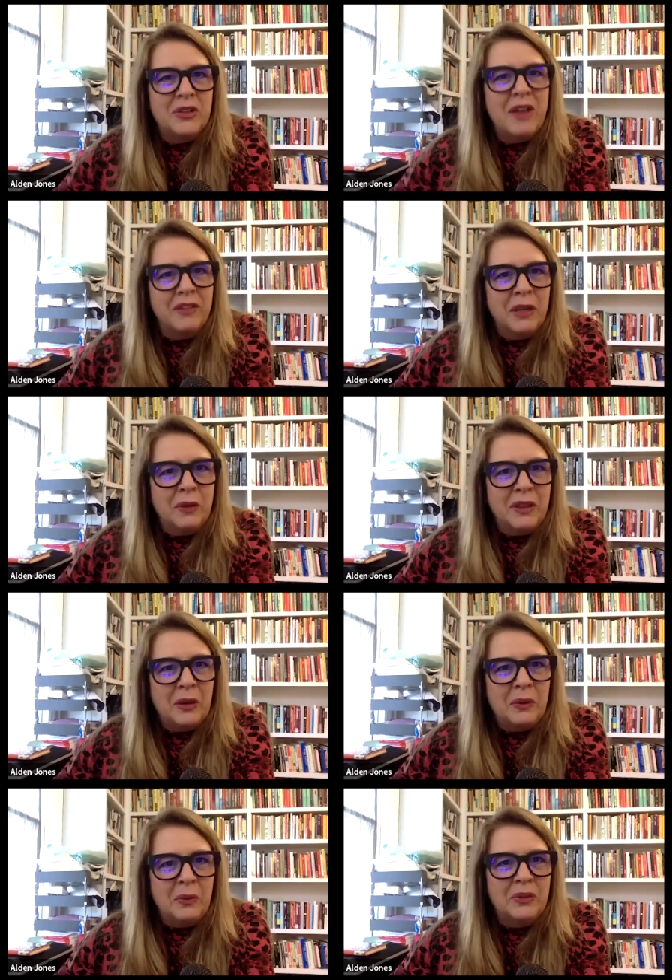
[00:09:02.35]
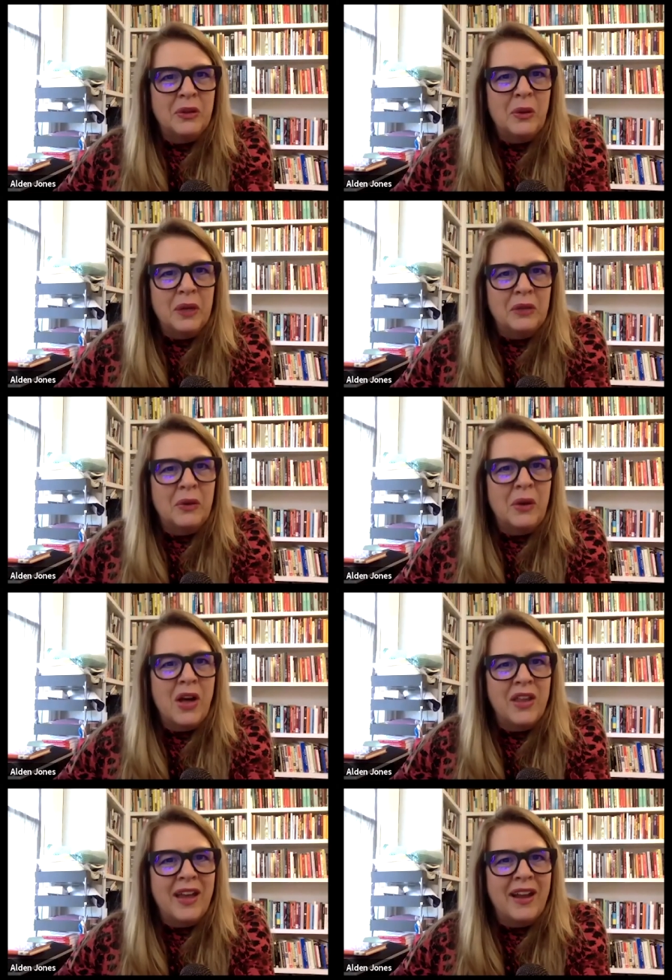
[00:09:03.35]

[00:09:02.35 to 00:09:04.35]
traveling with you, was going through all that,